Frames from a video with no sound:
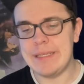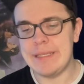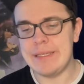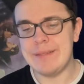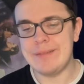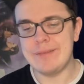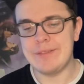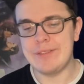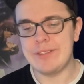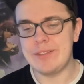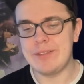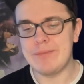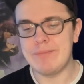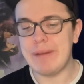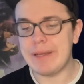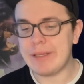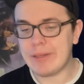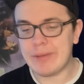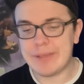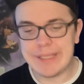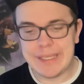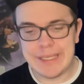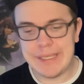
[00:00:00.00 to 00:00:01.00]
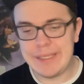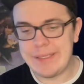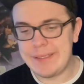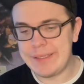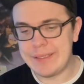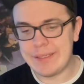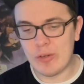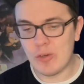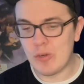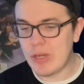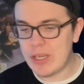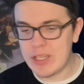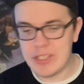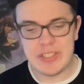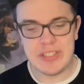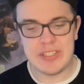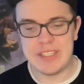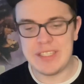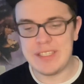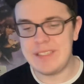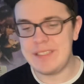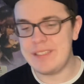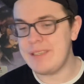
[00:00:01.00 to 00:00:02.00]
and just Michael Keaton
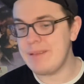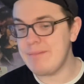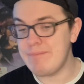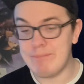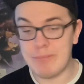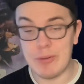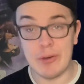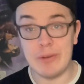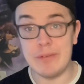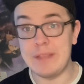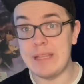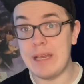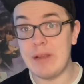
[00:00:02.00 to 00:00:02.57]
crushes it, Tim Burton,